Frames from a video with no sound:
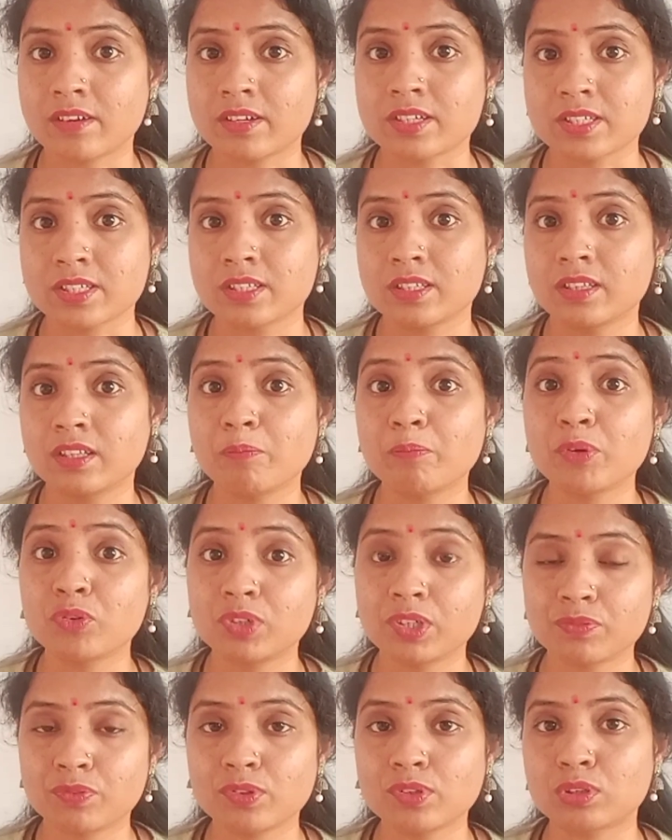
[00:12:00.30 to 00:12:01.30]
us the
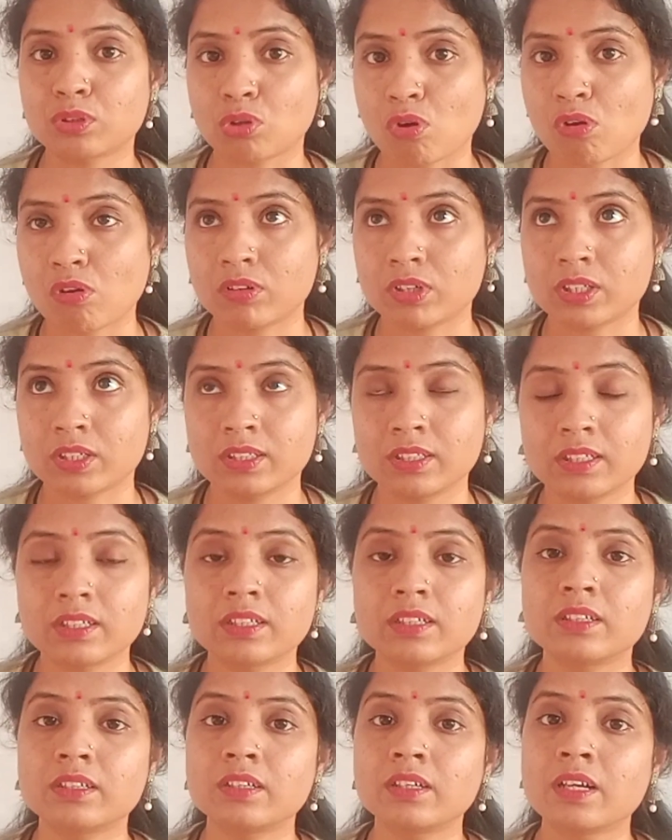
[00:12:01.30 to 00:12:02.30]
beautiful thought,
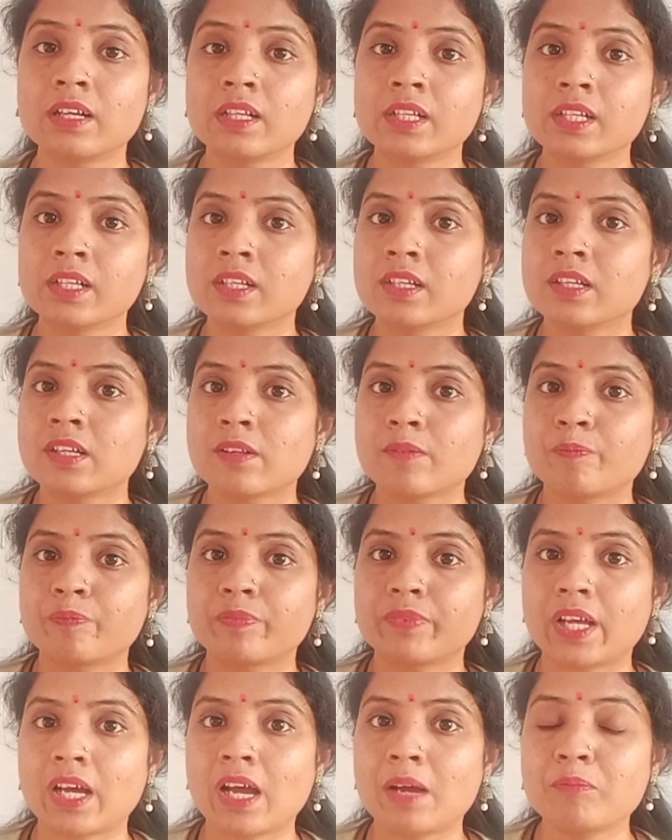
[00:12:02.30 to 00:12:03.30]
the
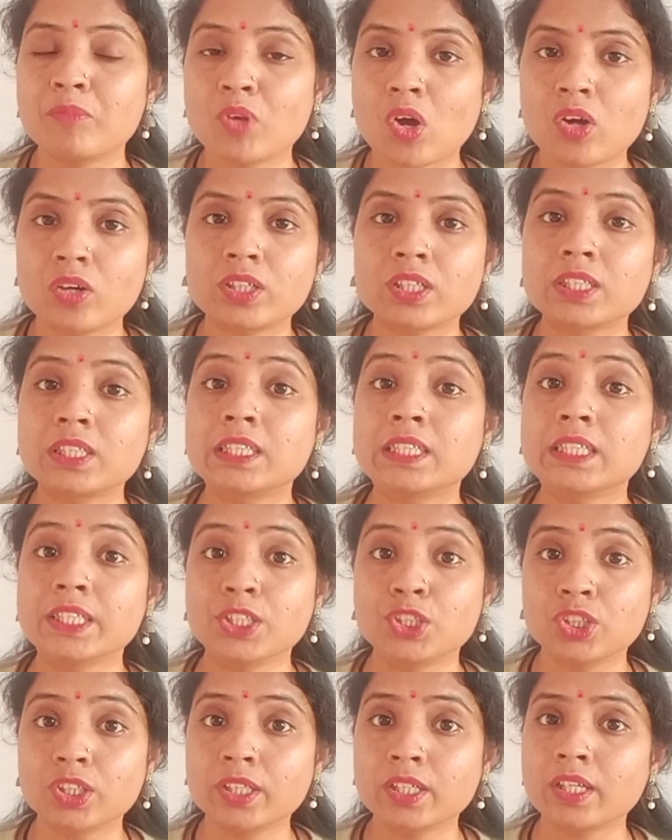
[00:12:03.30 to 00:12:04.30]
I'm not
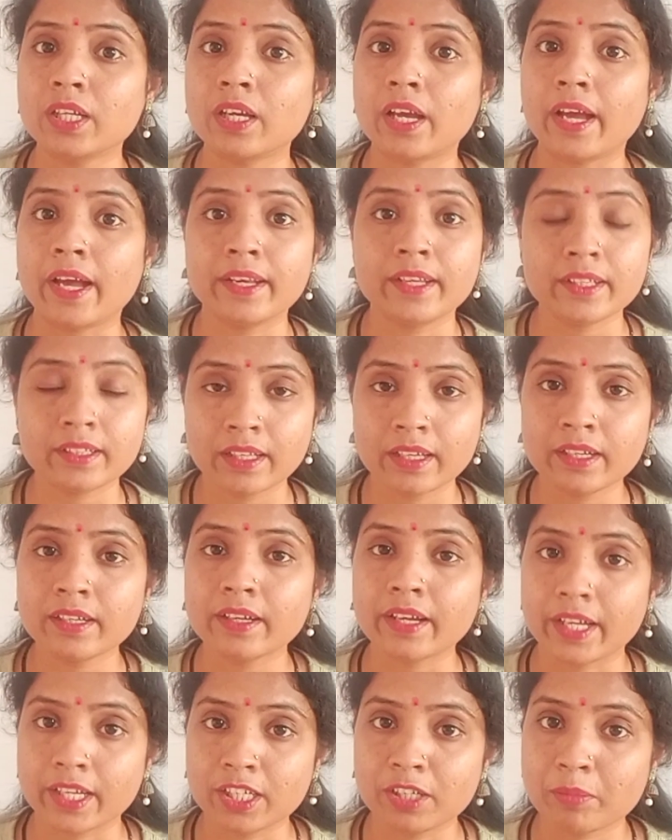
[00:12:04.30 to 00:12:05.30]
teaching
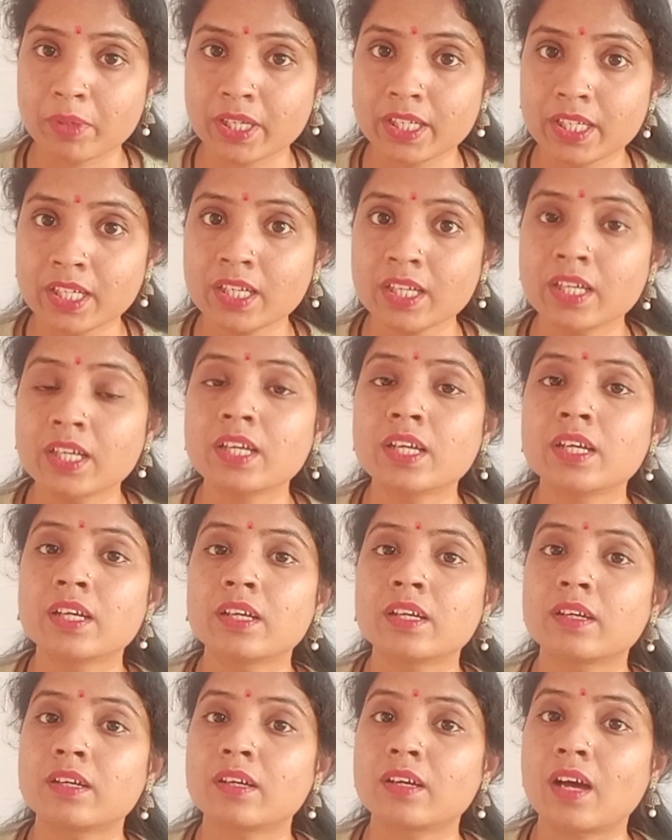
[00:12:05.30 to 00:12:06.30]
anything anybody.
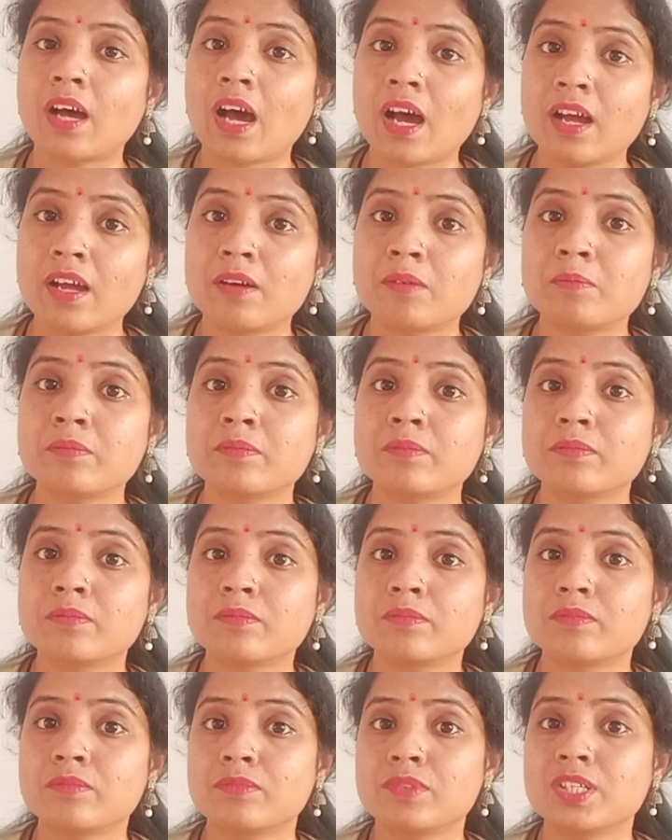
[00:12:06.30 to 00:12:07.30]
I am
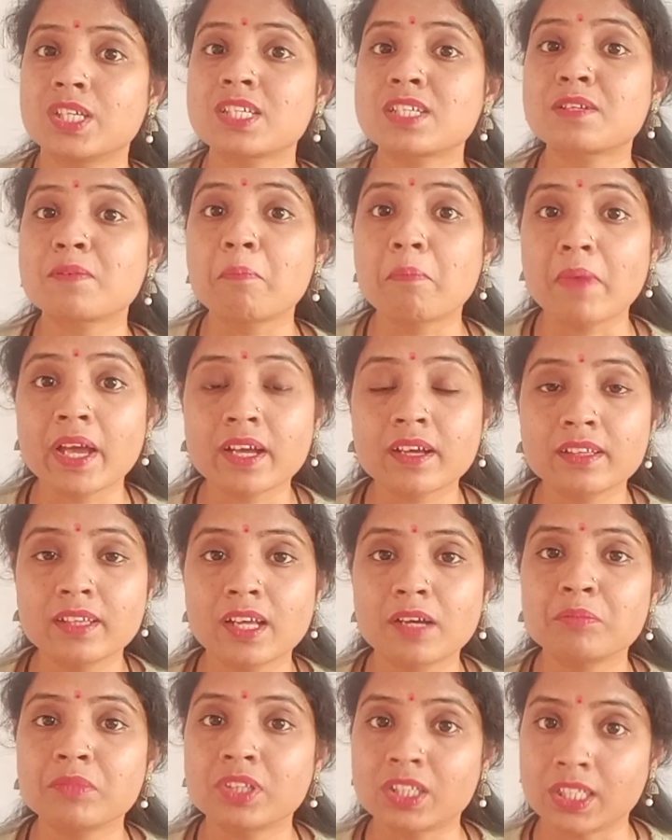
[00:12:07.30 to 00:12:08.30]
just make
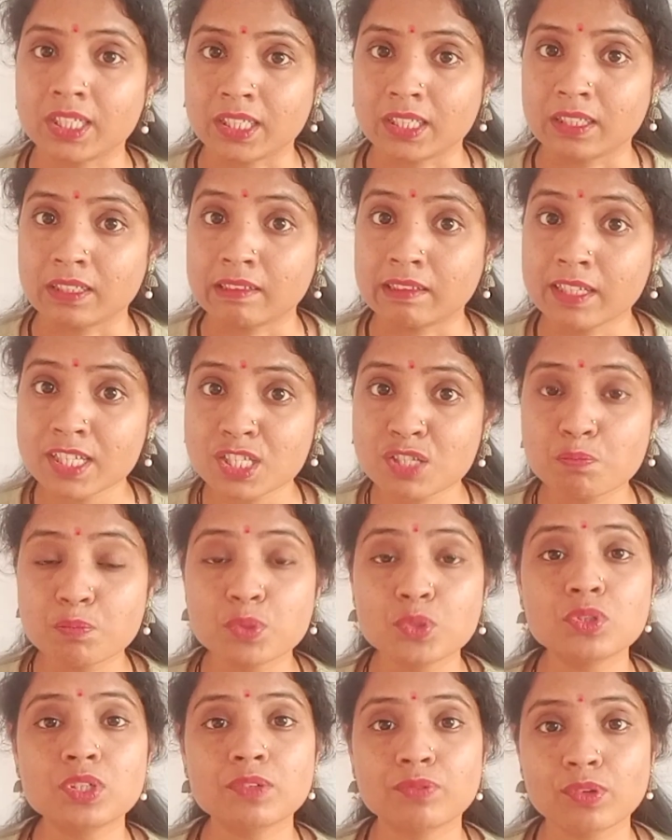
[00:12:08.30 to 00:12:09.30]
them think. These
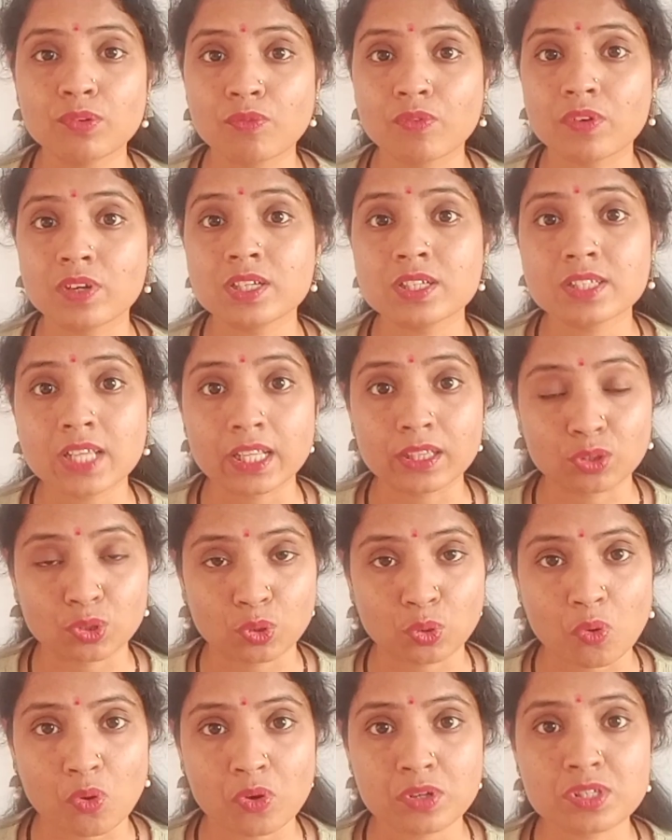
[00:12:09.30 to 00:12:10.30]
beautiful words and
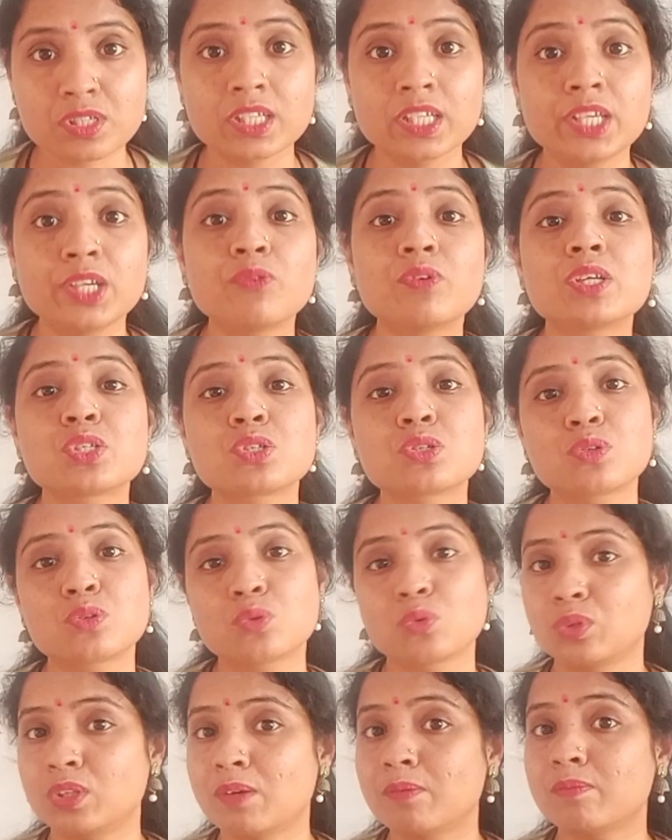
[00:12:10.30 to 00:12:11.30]
thoughts give us
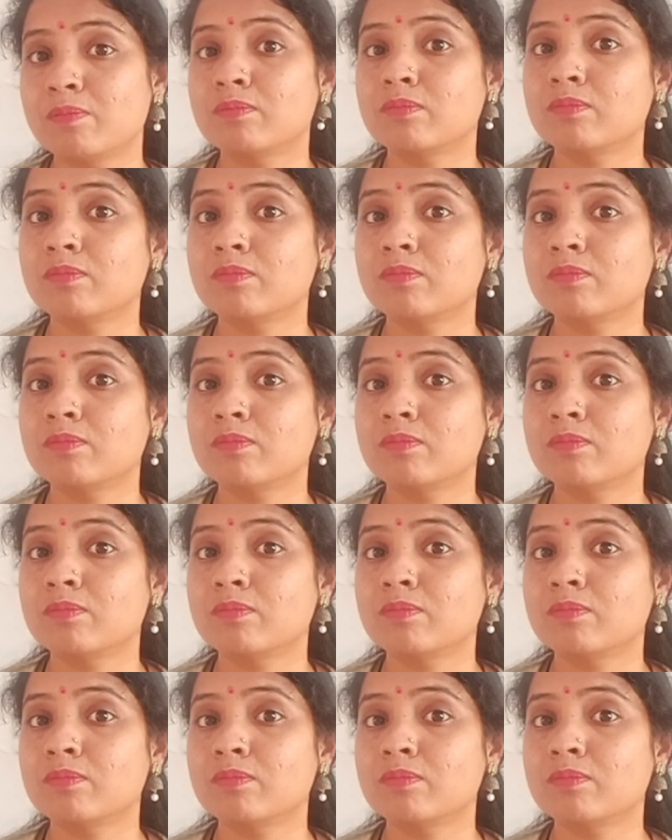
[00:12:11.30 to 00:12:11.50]
to the